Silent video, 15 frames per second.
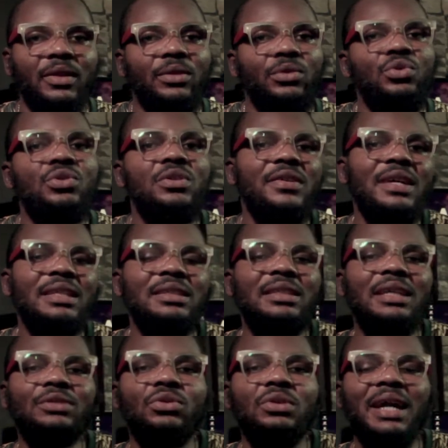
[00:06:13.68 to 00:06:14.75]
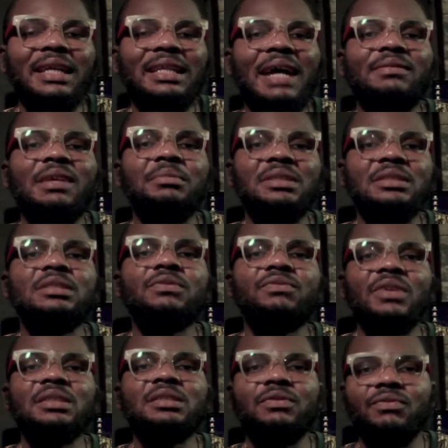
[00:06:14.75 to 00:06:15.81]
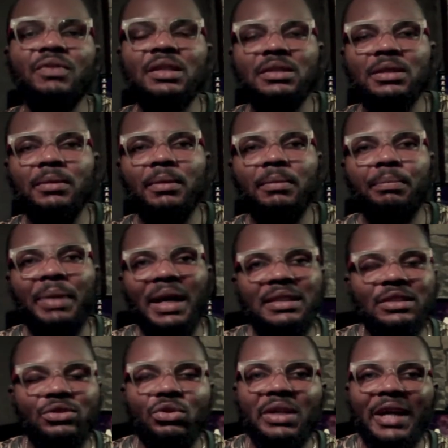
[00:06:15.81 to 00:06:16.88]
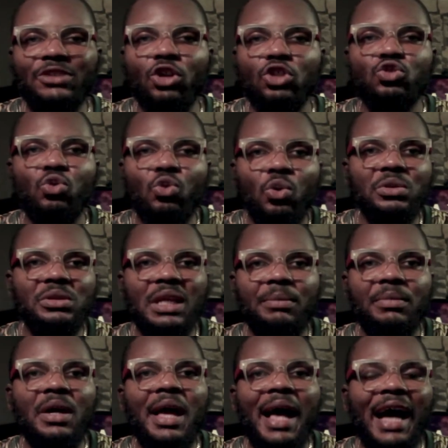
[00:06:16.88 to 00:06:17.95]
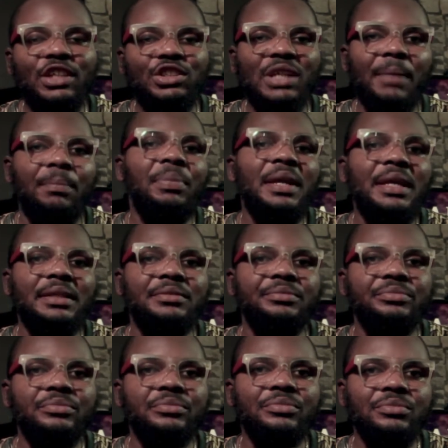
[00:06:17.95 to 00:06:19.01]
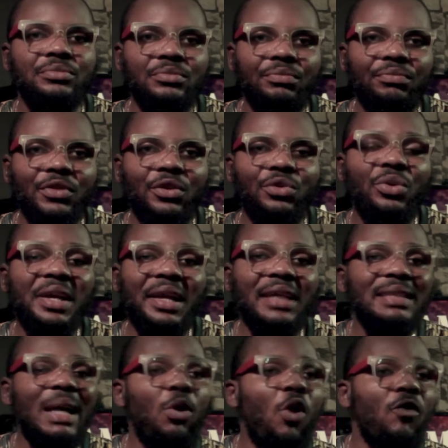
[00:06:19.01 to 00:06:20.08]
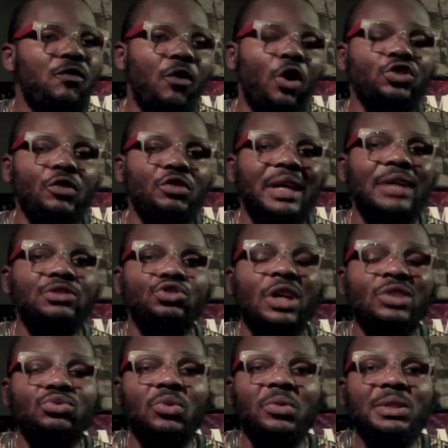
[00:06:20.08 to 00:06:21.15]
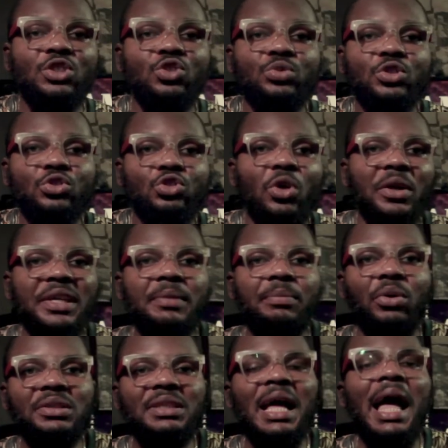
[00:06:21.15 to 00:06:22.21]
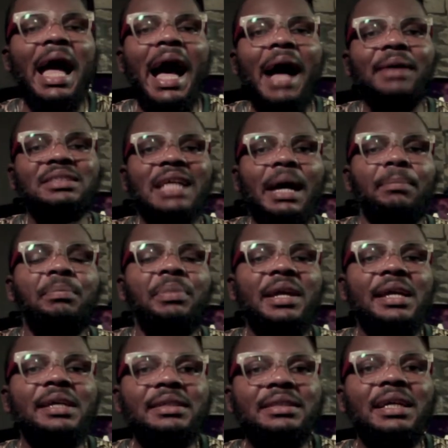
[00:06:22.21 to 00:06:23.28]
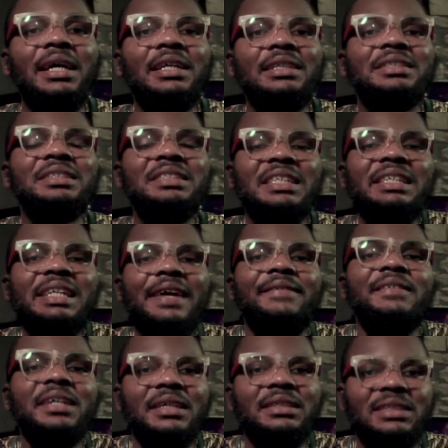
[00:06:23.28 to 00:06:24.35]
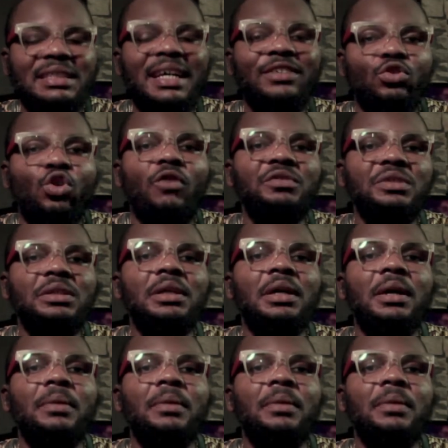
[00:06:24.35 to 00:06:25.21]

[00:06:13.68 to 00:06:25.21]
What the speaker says: You create it there so you can have them in different patches, so you can just load them as you are playing. So in case that one falls off, you can just quickly switch to your keyboard and start playing the generic sound of the